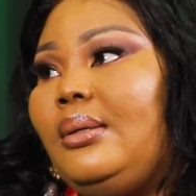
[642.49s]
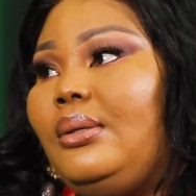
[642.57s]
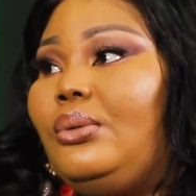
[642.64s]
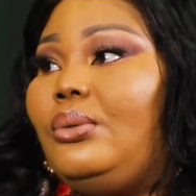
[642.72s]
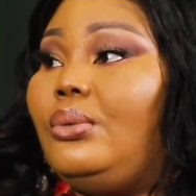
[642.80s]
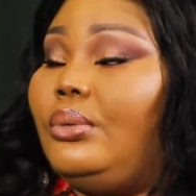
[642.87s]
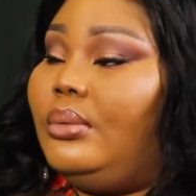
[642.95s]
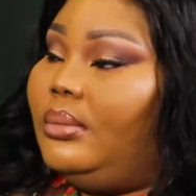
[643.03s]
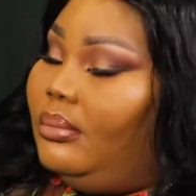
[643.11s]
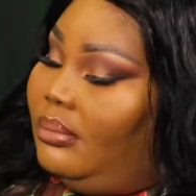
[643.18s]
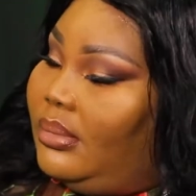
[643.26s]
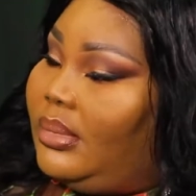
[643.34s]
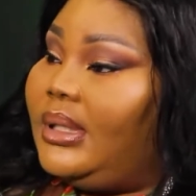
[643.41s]
you could
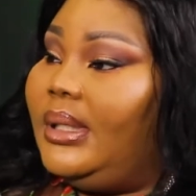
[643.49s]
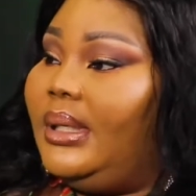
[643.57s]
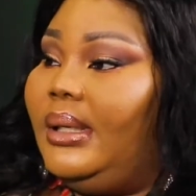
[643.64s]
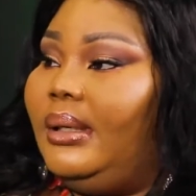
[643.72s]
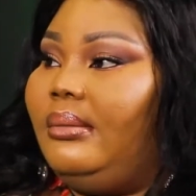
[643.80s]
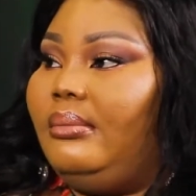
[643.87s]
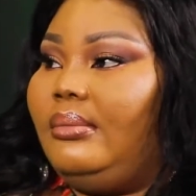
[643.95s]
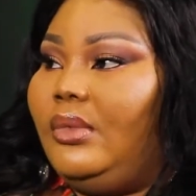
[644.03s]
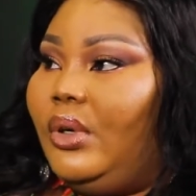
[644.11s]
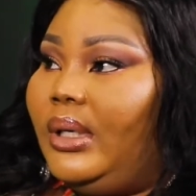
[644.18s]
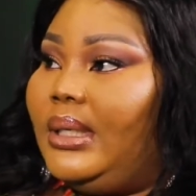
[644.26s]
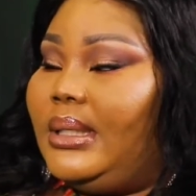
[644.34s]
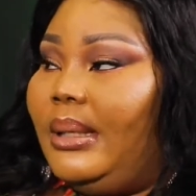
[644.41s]
see
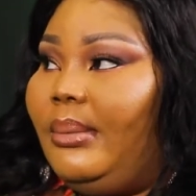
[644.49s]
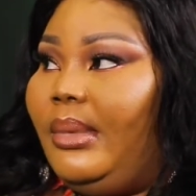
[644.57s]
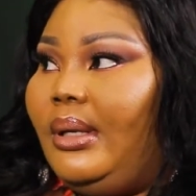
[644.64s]
God is,